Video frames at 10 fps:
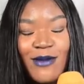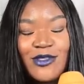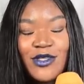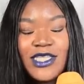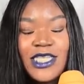
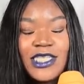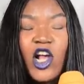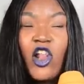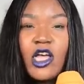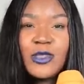So this is the
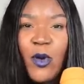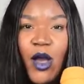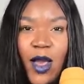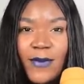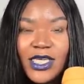gloss
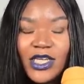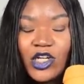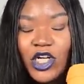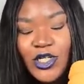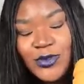balm, you know.